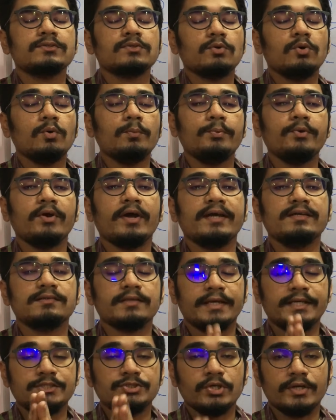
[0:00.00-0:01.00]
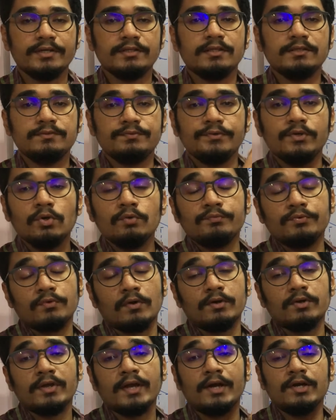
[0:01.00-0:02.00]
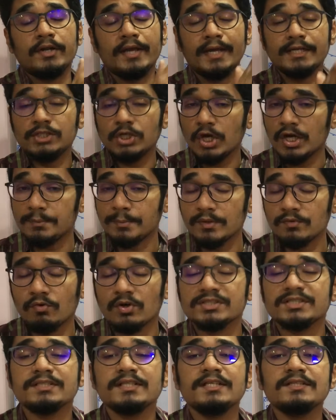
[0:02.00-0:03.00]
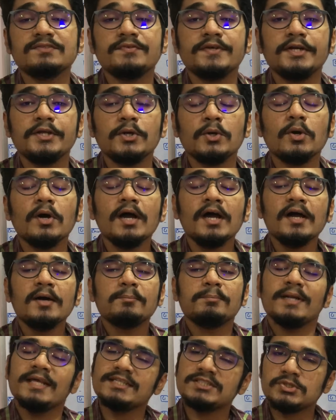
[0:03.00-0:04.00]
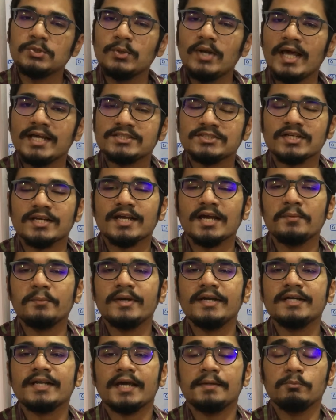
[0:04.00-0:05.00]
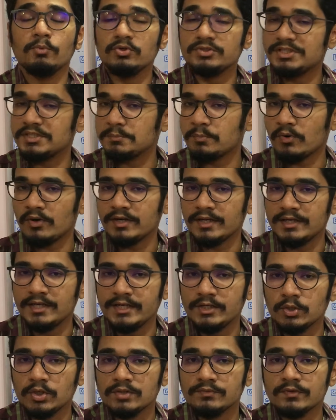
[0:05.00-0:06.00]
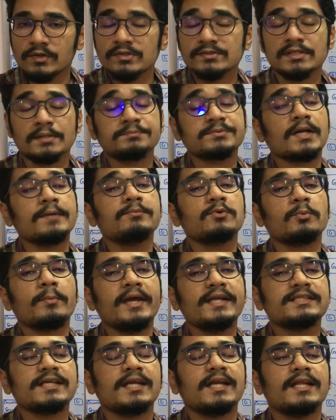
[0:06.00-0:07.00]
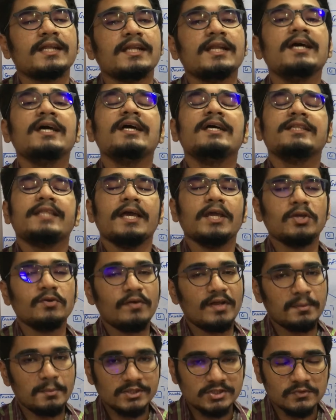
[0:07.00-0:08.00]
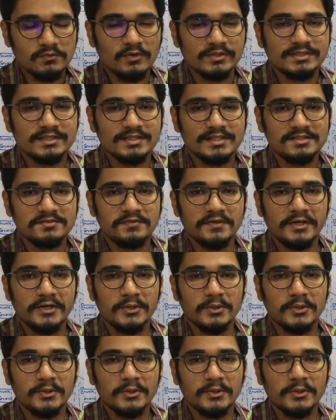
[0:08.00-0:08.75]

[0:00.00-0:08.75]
So hope you guys enjoyed this video. If you want to educate by watching this video, please do like, share, comment, and most importantly, don't forget to subscribe to my channel. Thank you very much for watching this video.